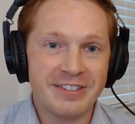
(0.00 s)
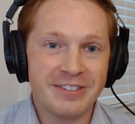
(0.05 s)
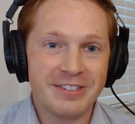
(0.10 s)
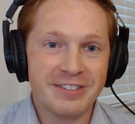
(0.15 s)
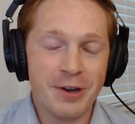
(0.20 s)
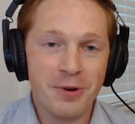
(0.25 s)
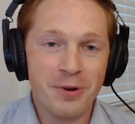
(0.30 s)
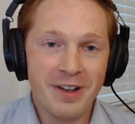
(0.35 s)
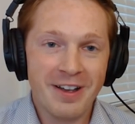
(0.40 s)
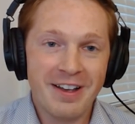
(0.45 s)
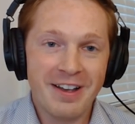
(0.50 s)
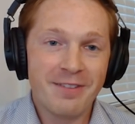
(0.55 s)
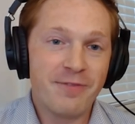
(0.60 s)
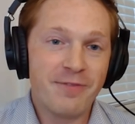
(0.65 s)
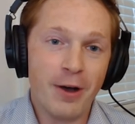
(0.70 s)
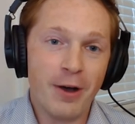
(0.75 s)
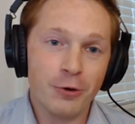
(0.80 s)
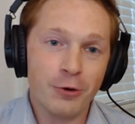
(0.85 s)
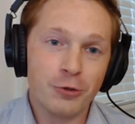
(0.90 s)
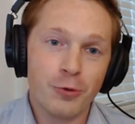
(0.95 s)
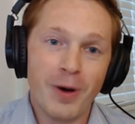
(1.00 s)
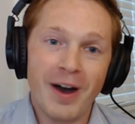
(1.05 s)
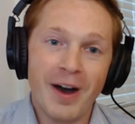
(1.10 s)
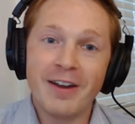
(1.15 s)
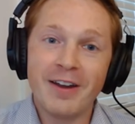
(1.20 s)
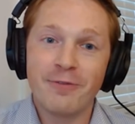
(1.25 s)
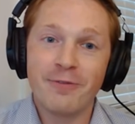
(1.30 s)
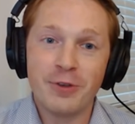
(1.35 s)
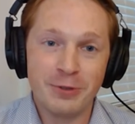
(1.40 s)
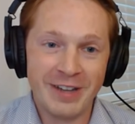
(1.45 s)
And so failed
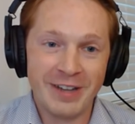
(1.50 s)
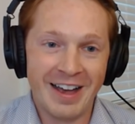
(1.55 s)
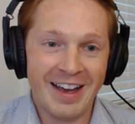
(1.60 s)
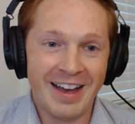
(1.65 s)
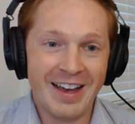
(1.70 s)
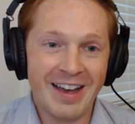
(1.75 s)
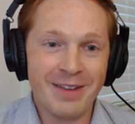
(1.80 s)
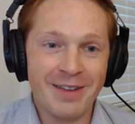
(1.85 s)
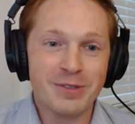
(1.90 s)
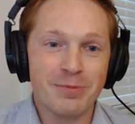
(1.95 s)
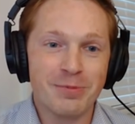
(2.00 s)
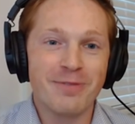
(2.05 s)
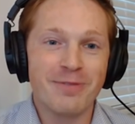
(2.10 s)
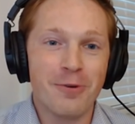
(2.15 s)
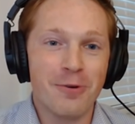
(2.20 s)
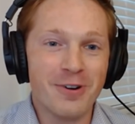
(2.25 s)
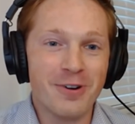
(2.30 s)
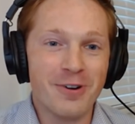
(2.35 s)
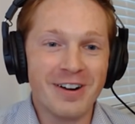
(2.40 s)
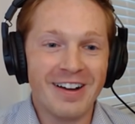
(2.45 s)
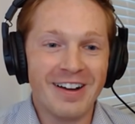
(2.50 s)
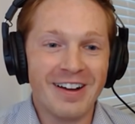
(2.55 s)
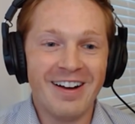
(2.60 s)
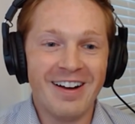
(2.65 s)
quite a few times before.